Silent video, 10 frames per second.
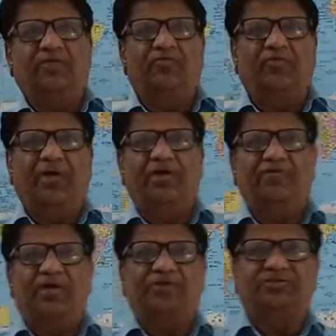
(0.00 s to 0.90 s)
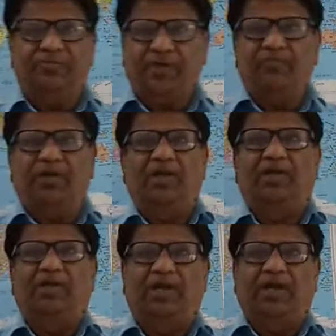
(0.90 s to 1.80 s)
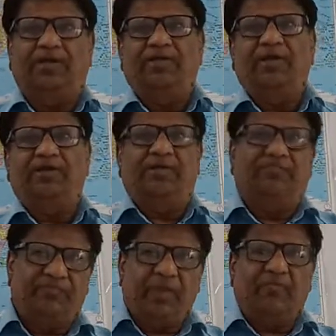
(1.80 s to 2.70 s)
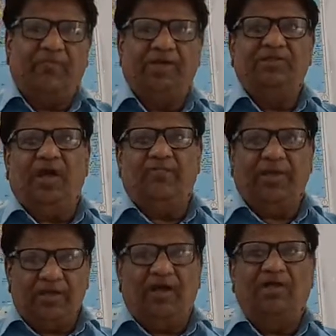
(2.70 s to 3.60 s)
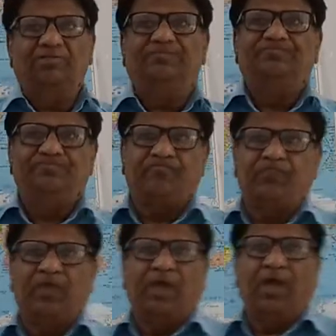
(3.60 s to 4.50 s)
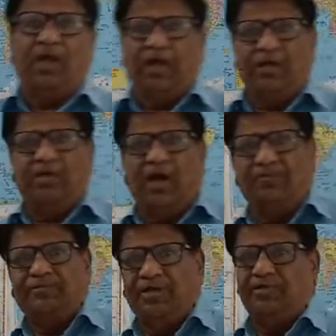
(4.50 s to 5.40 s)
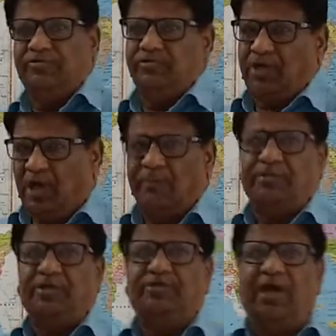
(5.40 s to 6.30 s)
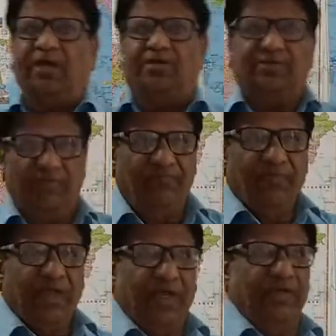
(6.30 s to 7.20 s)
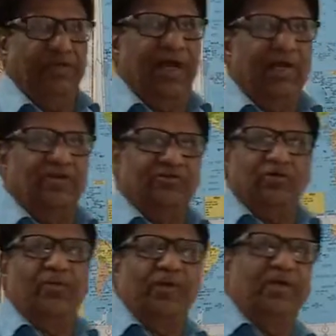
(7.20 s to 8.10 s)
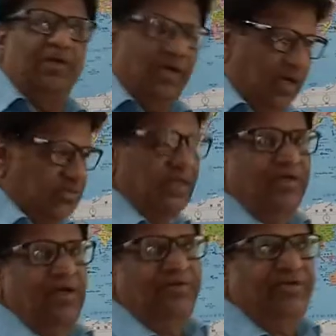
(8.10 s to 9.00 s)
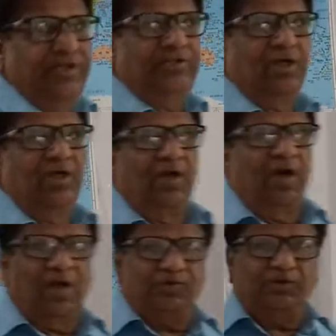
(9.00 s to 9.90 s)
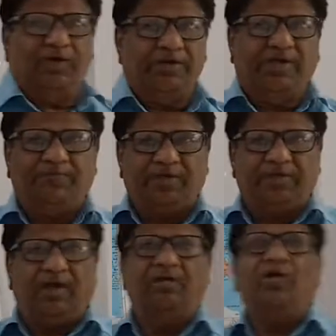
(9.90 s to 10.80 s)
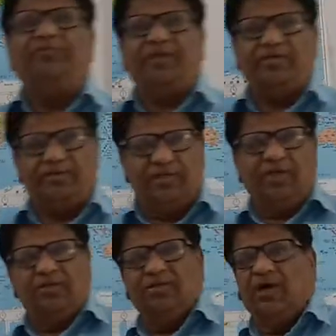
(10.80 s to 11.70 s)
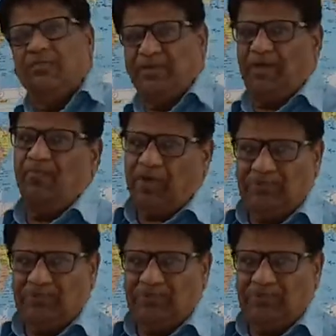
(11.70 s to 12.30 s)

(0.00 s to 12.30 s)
very first preamble added by the America, and after that India and so many other countries also adopted the preamble.